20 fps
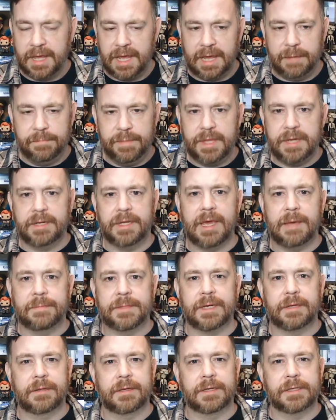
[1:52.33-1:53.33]
And Ben kept
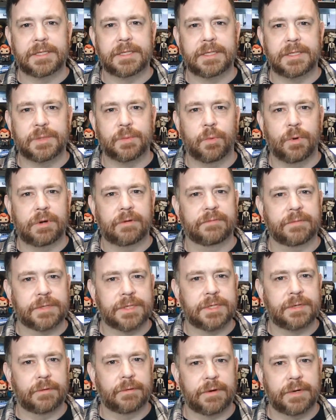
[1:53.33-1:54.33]
telling us these wonderful
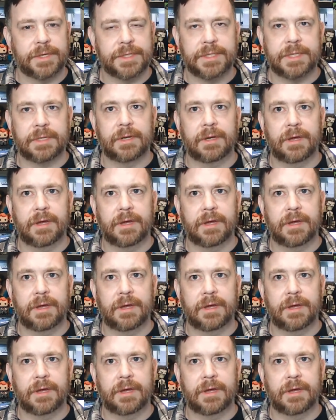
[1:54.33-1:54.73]
stories